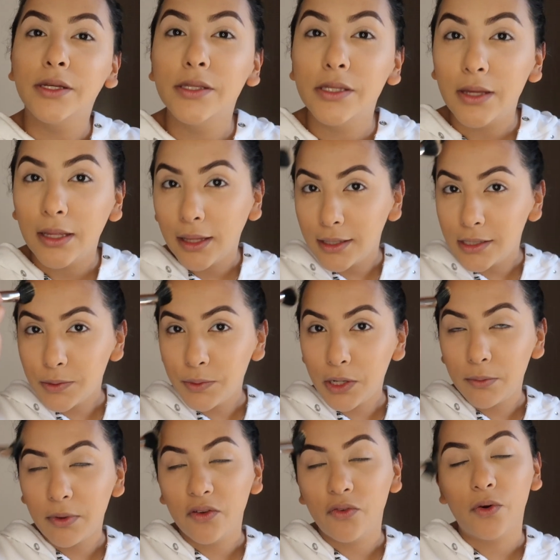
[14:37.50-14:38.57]
So I like to put
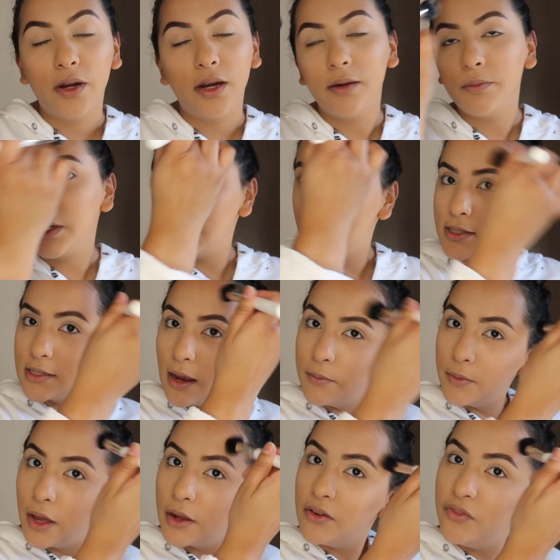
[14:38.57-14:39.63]
on my forehead because I'm
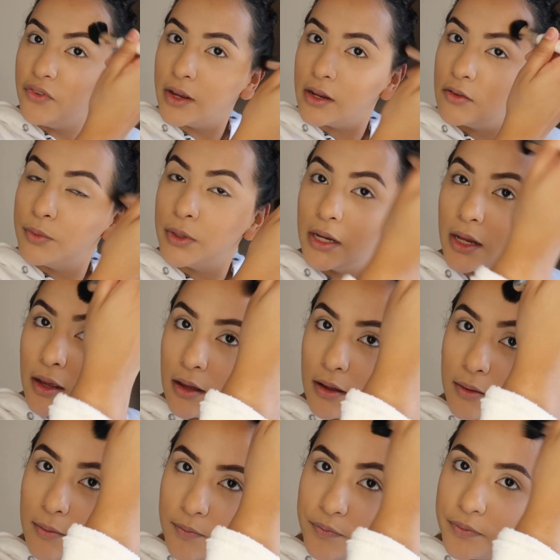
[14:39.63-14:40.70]
not a fan of putting
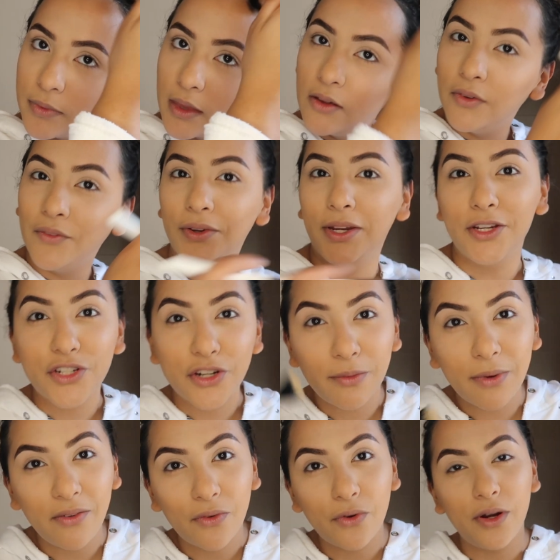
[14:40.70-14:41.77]
foundation on
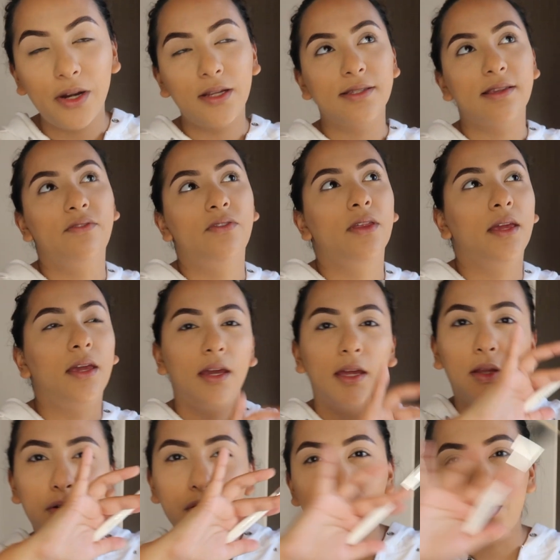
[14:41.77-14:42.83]
my forehead because I feel like it
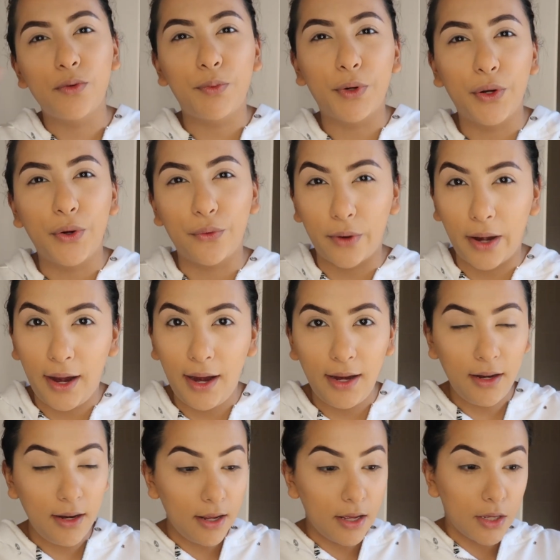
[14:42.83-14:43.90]
looks super
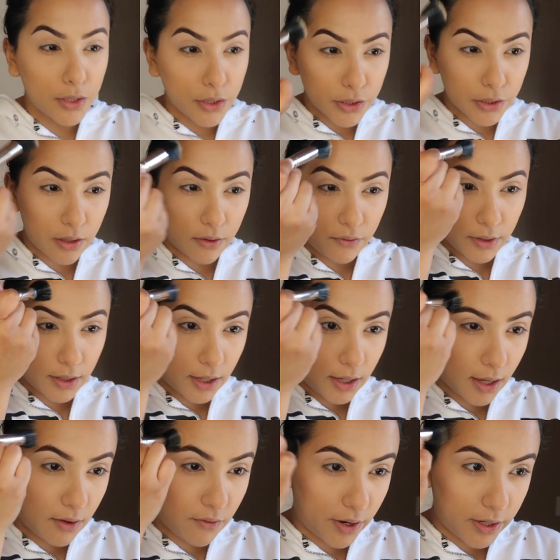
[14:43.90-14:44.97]
gray. So I feel
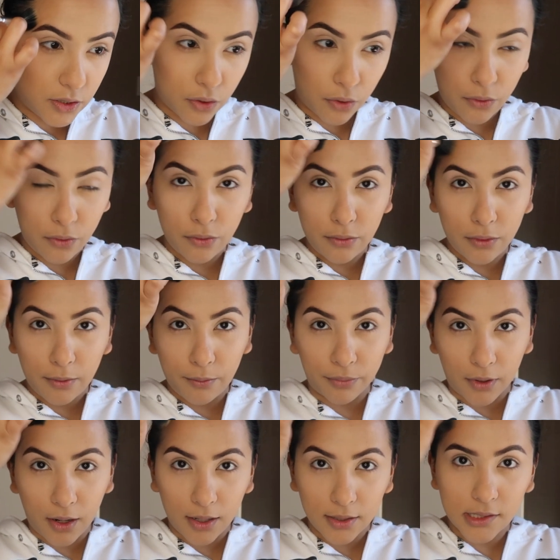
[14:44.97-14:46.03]
like if I don't
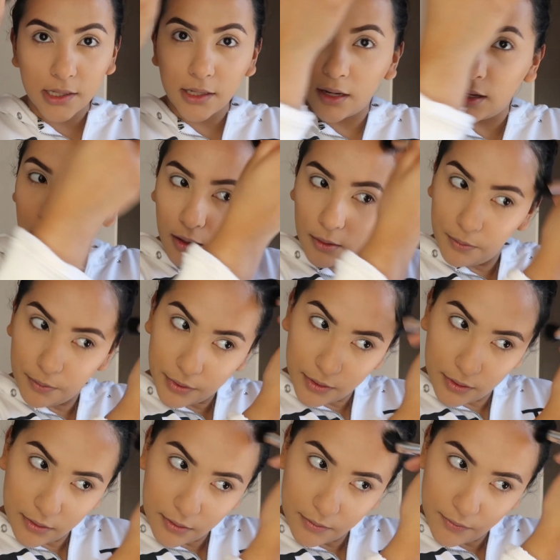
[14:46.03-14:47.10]
bronze it up,
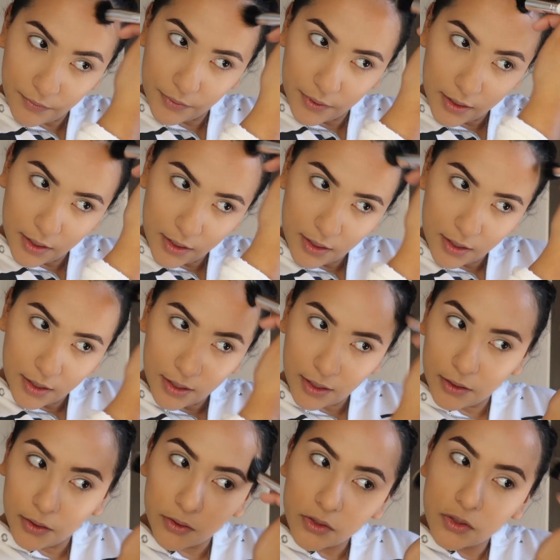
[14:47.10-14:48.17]

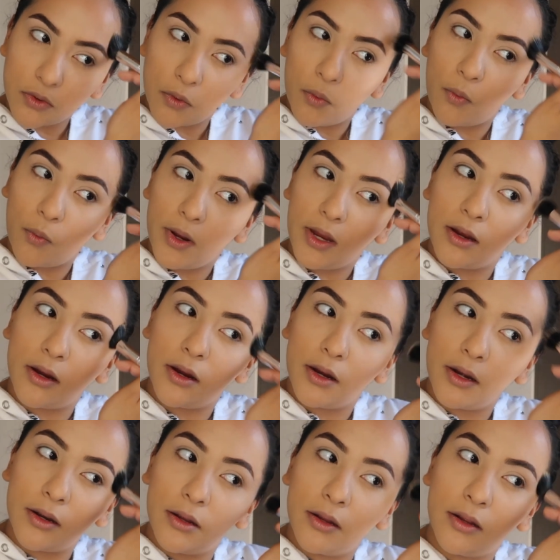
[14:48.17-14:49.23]
it looks
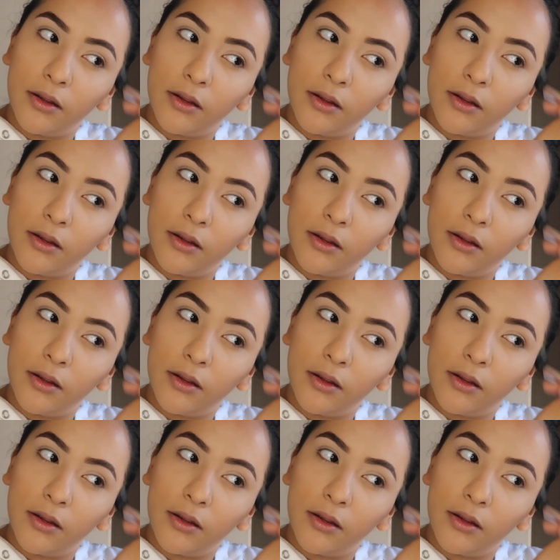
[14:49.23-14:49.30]
weird.